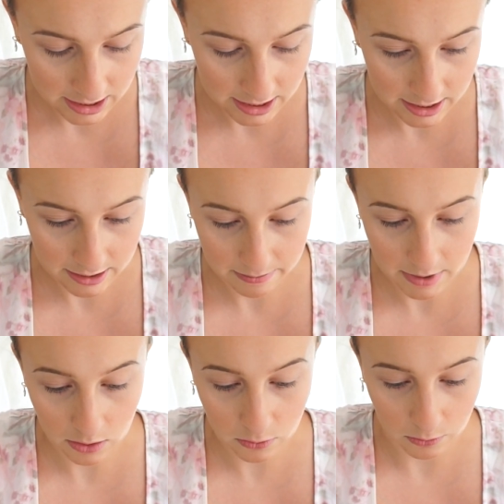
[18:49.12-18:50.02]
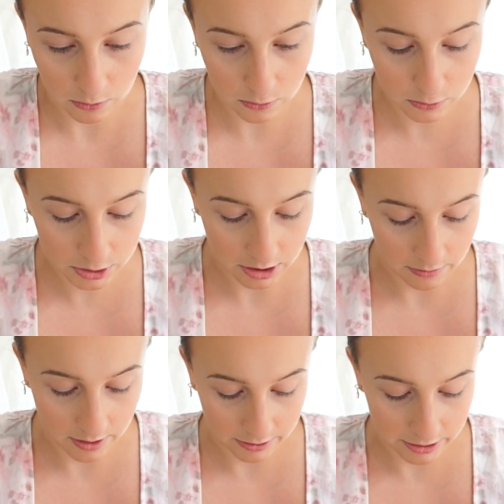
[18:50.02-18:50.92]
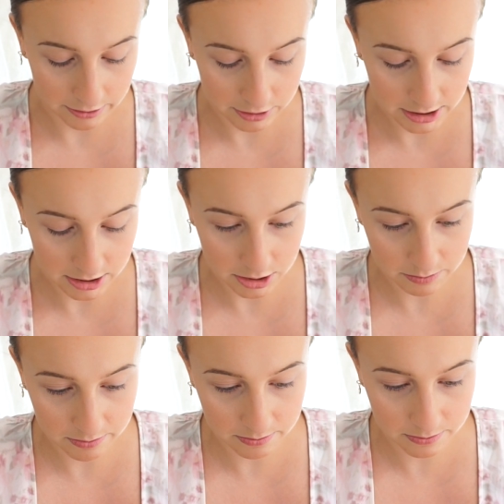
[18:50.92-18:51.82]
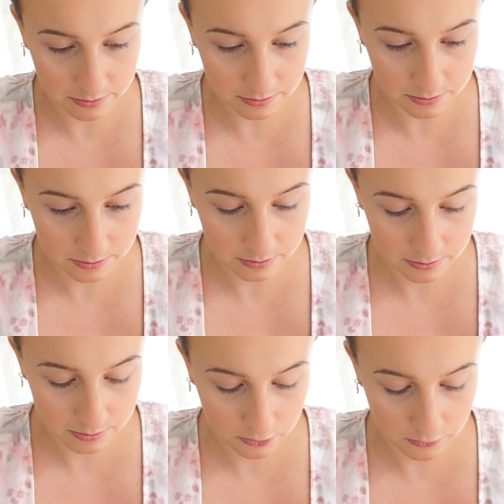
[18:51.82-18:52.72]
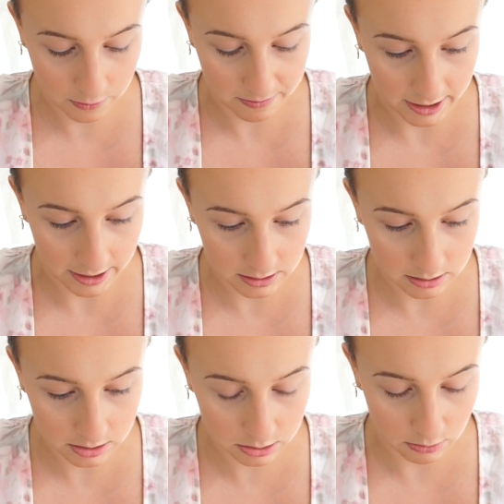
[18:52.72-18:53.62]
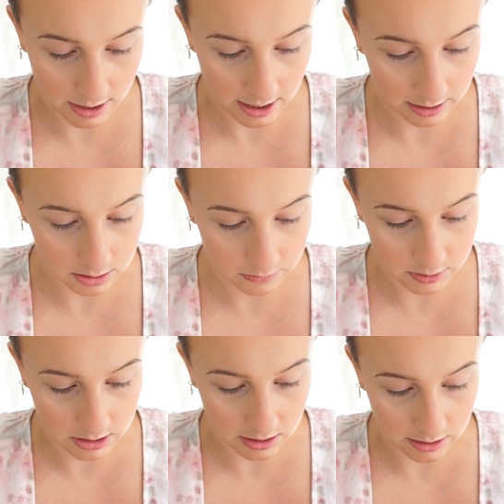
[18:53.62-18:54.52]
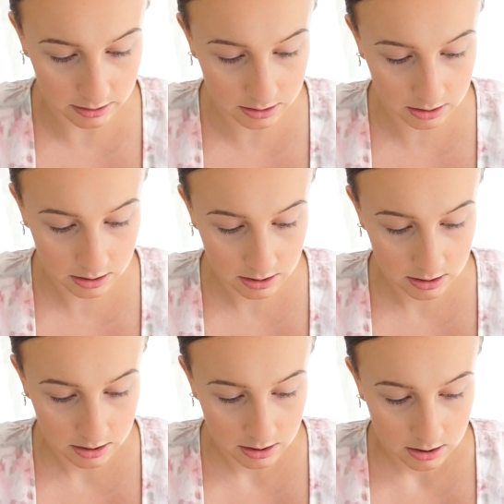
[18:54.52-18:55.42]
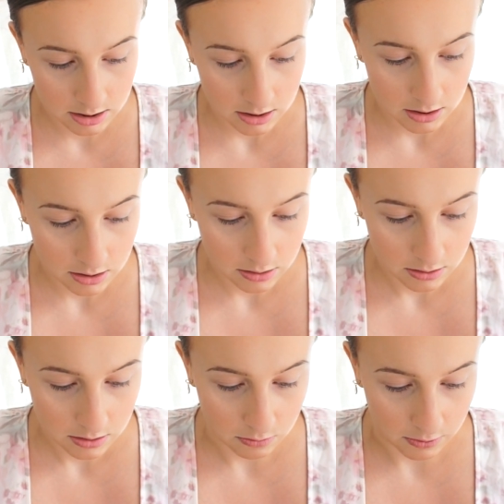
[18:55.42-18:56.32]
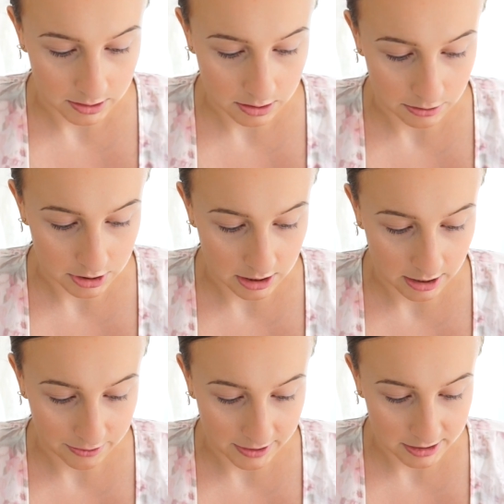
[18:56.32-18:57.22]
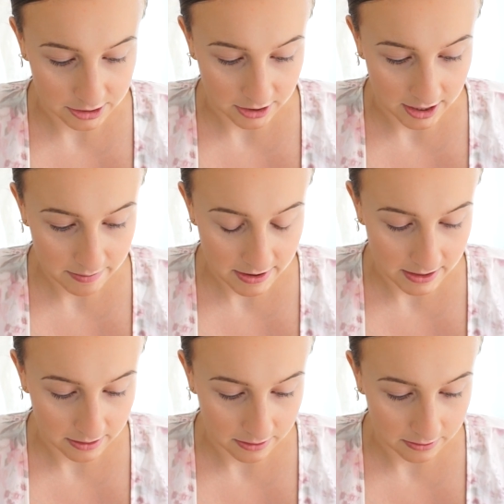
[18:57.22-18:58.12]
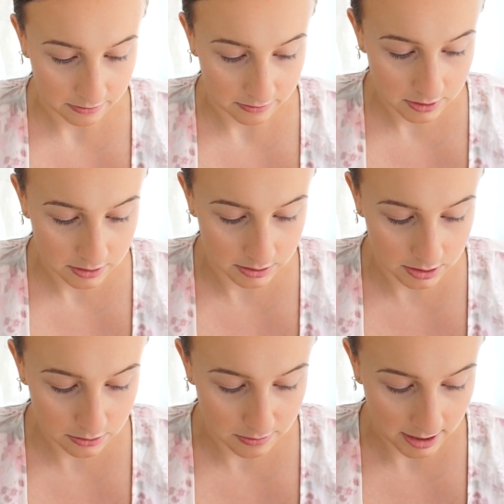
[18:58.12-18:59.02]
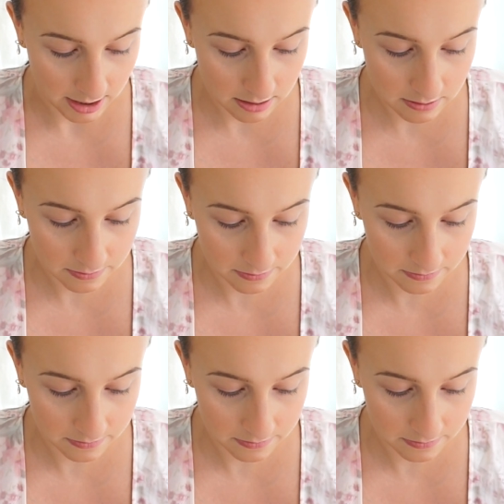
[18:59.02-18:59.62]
Oh, also I usually just crop it square because obviously that's what it's going to look like on Instagram, and then I'll zoom in